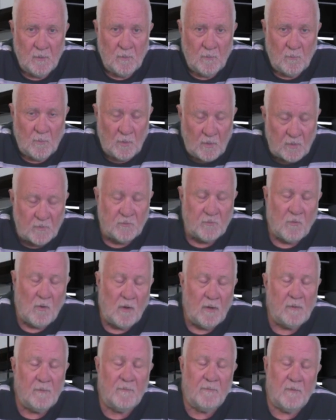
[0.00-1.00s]
What I
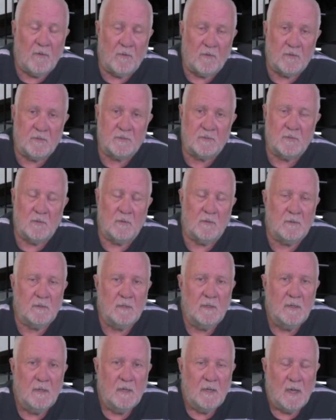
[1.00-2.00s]
try to focus on
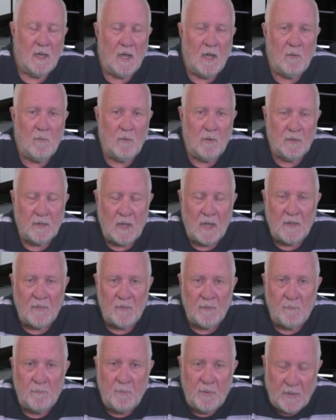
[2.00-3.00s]
are what
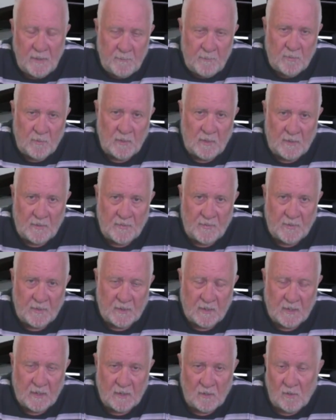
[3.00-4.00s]
other people are
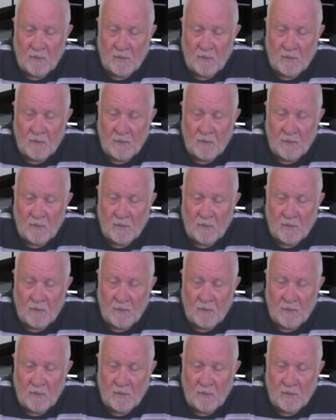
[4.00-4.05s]
thinking.